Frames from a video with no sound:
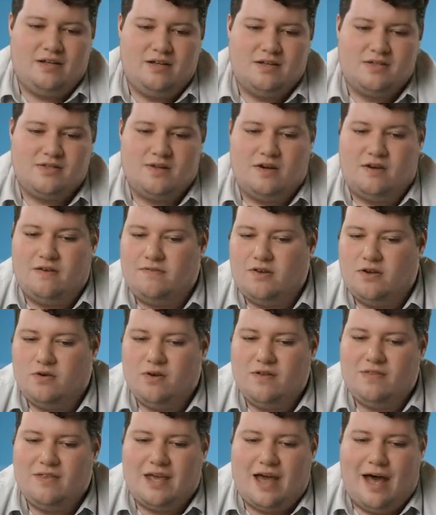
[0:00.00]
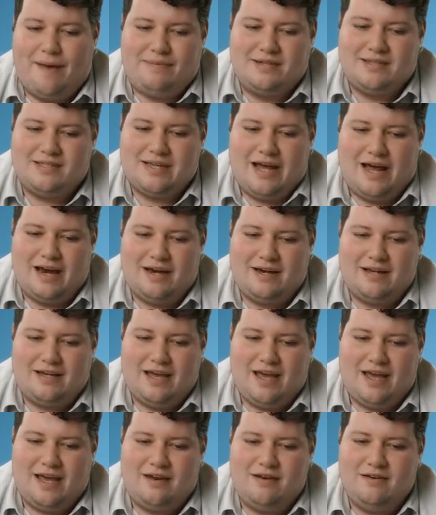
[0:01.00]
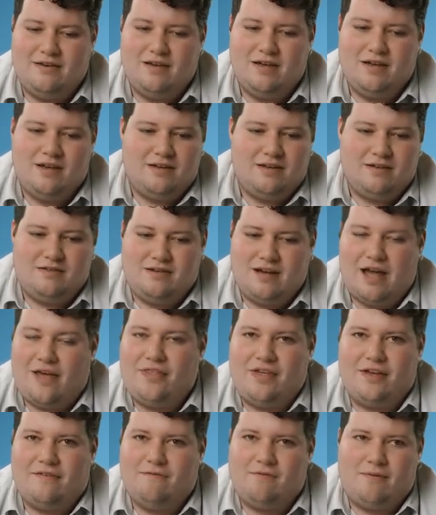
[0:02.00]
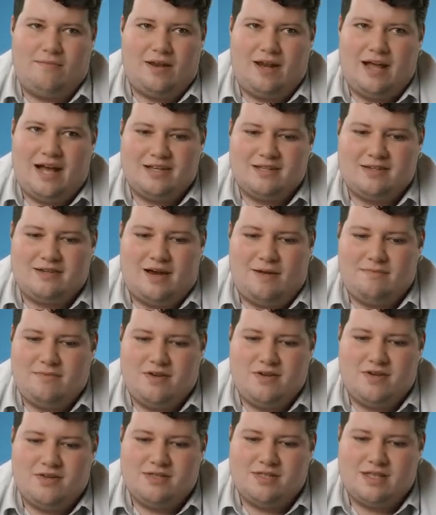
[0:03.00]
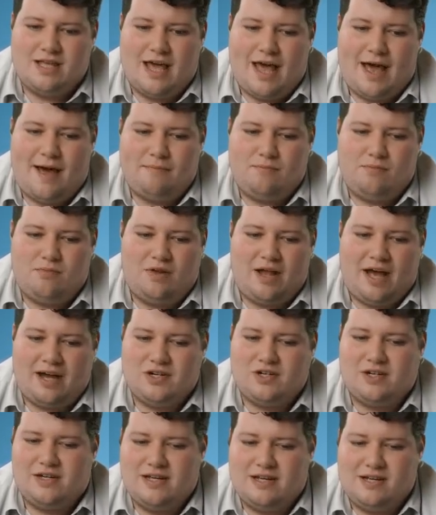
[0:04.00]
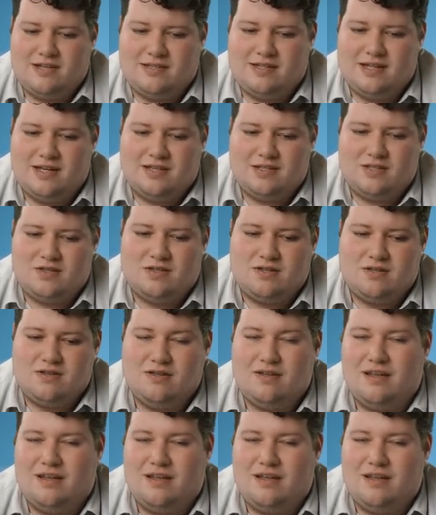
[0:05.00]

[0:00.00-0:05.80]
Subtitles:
So if you quit the app and start it again, nothing from the last time you used the app will actually exist.